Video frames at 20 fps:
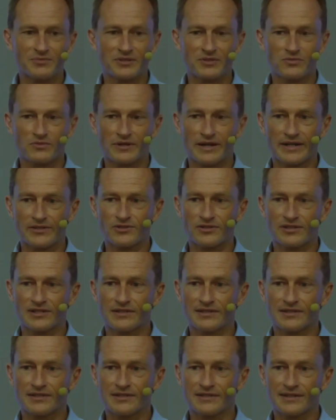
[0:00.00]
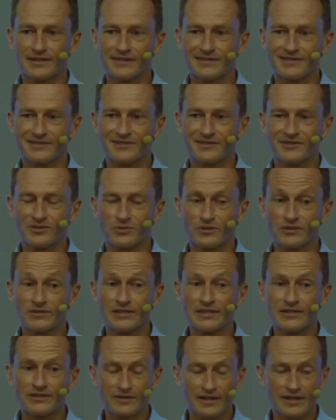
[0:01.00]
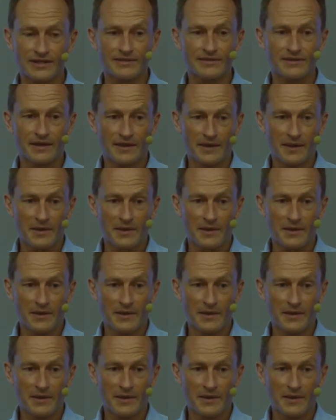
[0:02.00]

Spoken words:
But we're actually the world leader in